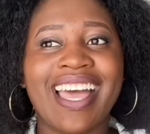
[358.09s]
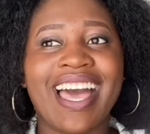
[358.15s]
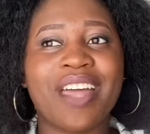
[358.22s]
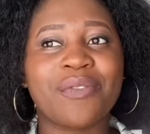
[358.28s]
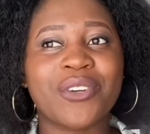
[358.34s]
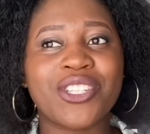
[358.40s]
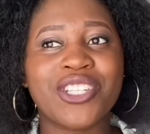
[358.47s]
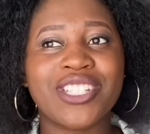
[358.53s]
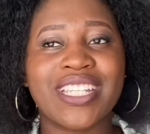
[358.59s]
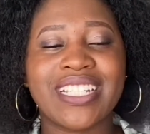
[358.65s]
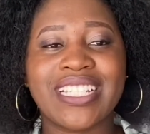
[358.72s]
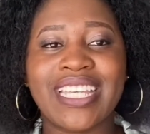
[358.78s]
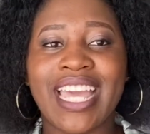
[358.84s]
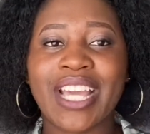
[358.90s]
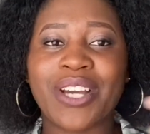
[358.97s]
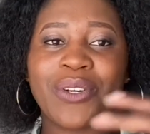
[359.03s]

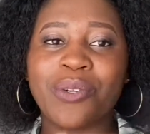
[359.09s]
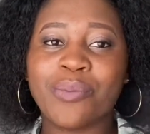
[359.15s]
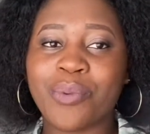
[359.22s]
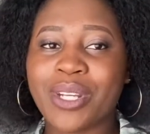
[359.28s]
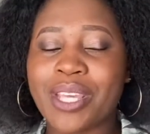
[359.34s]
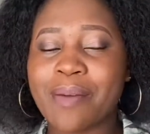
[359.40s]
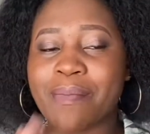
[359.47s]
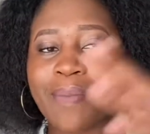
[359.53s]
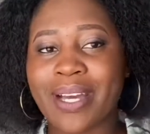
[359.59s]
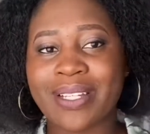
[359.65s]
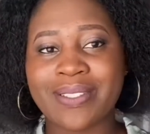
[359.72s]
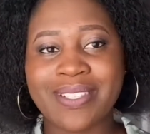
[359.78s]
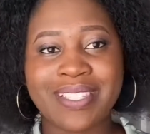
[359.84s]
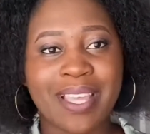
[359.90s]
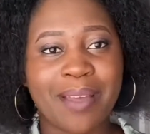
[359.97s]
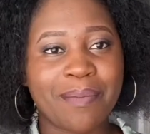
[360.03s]
Unfortunately, I couldn't bring him back
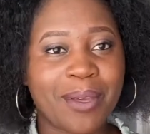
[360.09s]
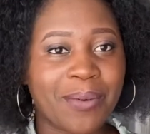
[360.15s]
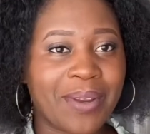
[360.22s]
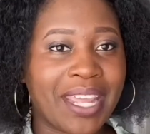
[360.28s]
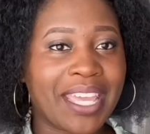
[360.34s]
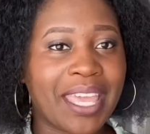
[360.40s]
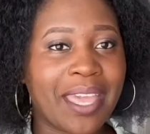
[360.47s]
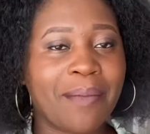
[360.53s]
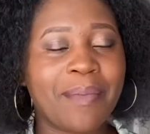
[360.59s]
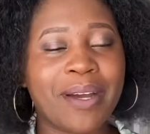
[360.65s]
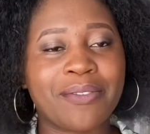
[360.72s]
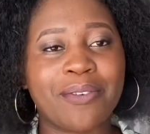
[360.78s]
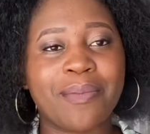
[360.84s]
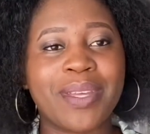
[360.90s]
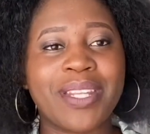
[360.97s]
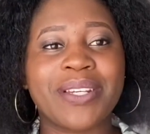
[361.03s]
to Zambia when I came back
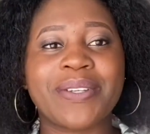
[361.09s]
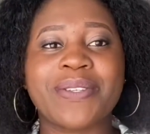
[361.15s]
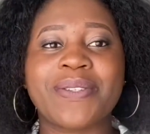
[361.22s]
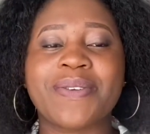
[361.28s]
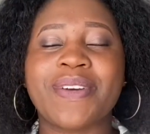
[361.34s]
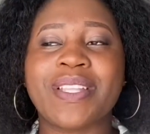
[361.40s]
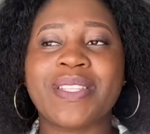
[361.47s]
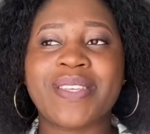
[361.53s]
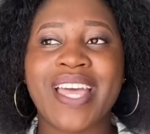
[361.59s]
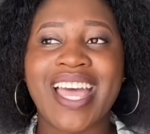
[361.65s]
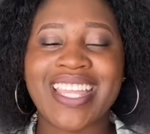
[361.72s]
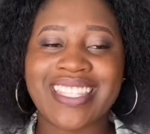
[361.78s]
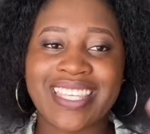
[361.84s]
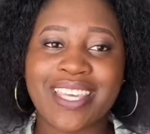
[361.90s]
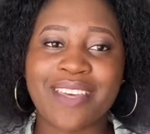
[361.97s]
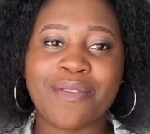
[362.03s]
from medical school, and so I
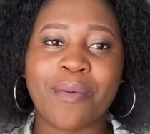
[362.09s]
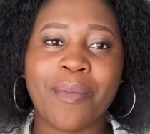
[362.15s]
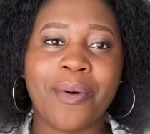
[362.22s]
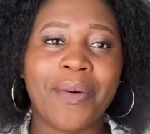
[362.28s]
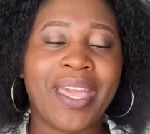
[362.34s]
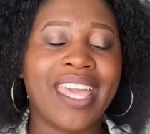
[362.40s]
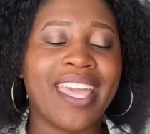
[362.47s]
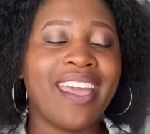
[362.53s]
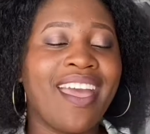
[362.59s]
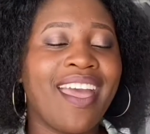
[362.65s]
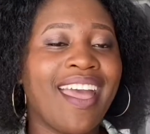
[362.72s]
had to give him away.